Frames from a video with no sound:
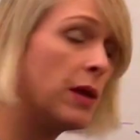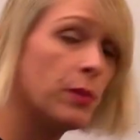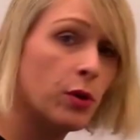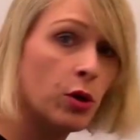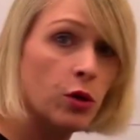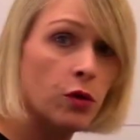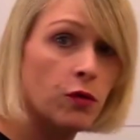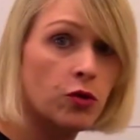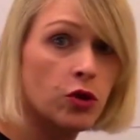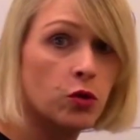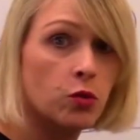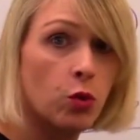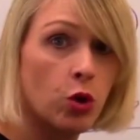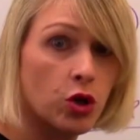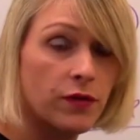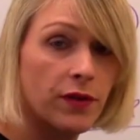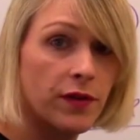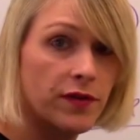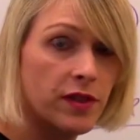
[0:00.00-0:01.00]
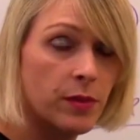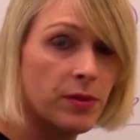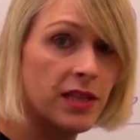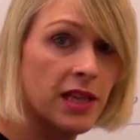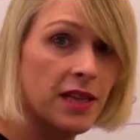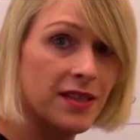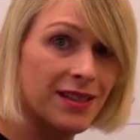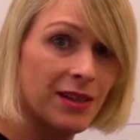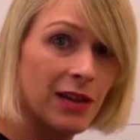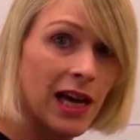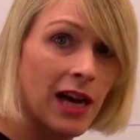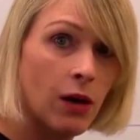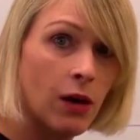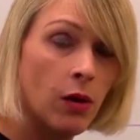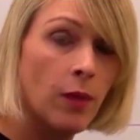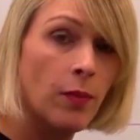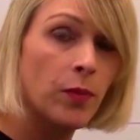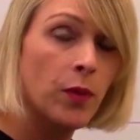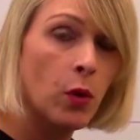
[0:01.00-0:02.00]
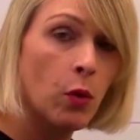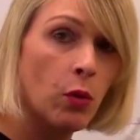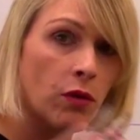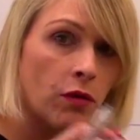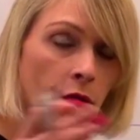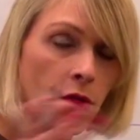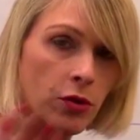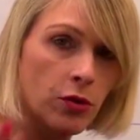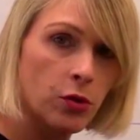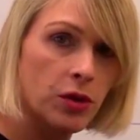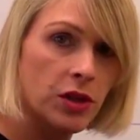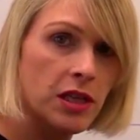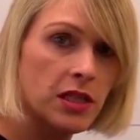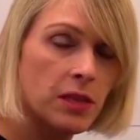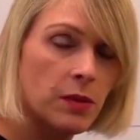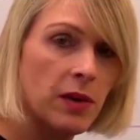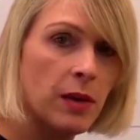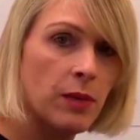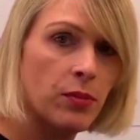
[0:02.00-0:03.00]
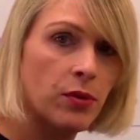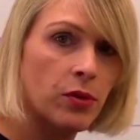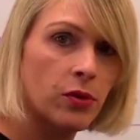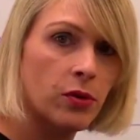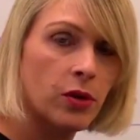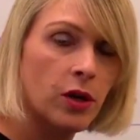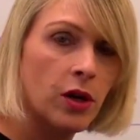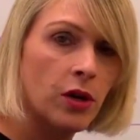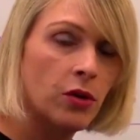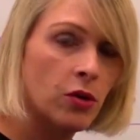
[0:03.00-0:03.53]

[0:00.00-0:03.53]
who've just watched 50%. So now we've got an audience of people,